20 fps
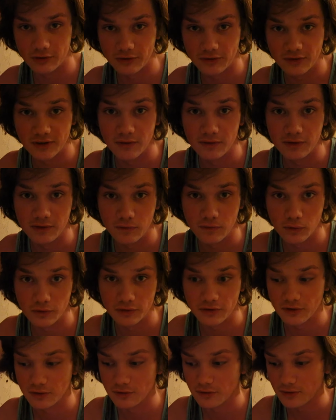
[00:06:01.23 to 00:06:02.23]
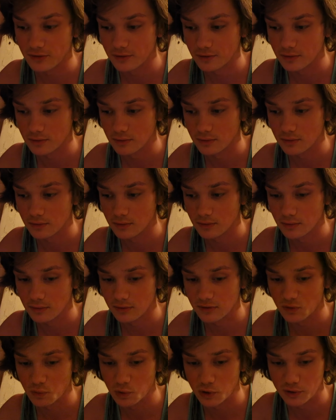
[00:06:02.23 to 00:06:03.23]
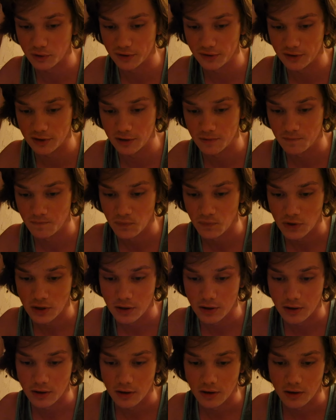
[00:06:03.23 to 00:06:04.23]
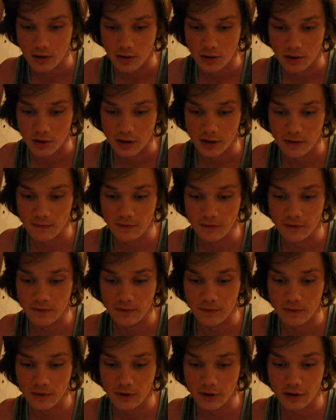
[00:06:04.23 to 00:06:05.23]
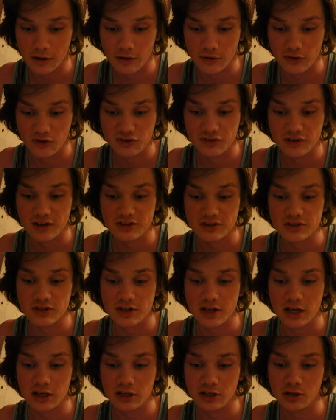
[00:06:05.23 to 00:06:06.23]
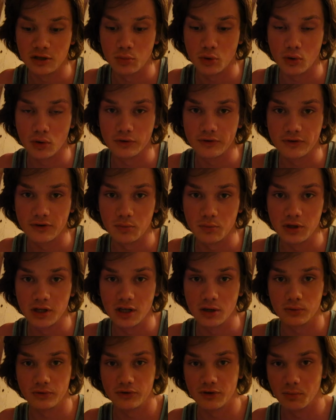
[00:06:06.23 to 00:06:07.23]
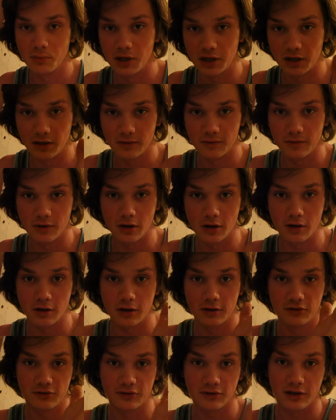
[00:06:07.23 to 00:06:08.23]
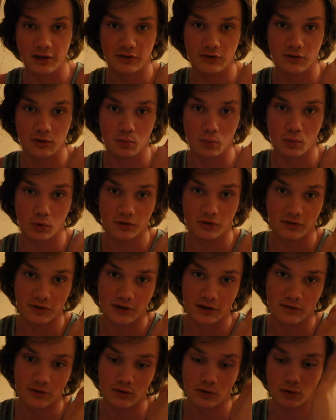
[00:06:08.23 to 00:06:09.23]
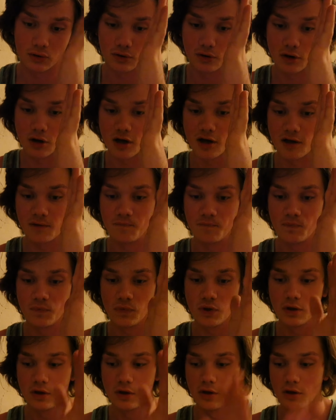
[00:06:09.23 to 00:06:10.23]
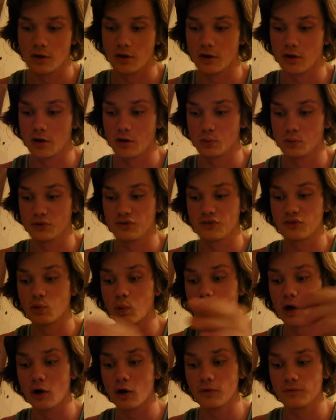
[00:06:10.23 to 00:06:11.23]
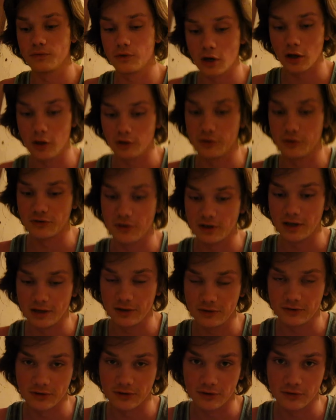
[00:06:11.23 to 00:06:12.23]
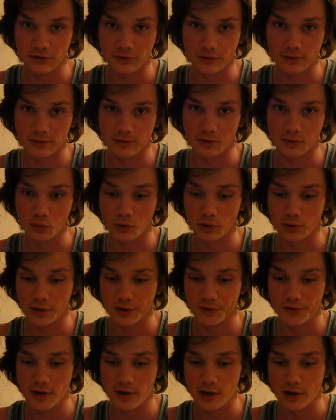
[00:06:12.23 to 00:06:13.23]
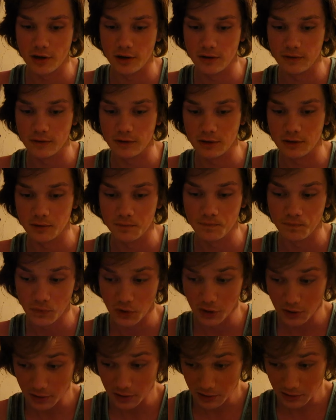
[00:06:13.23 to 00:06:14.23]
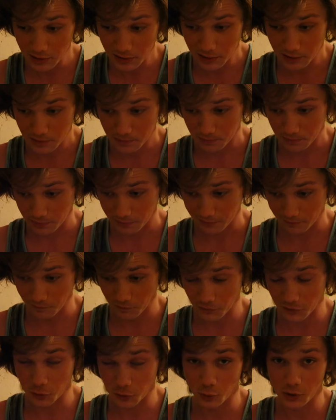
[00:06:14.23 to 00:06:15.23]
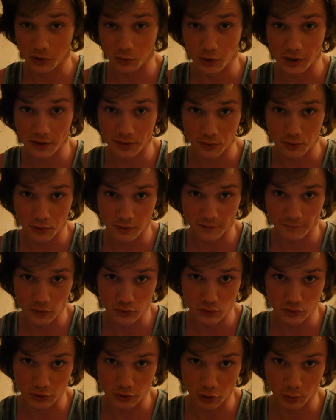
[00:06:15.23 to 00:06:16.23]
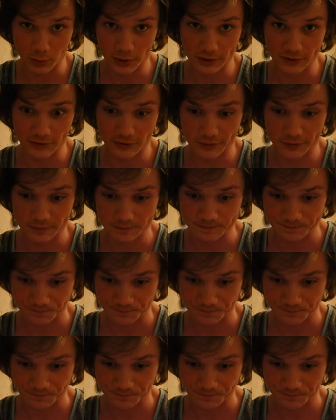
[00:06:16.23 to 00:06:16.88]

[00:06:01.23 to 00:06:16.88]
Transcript: and seventy-four cents, somewhere around there. And then uh, the section hanging bolts to be able to make it uh, slanted, more slanted or not uh, was $12.80, somewhere around there. And then we went through a few drill bits,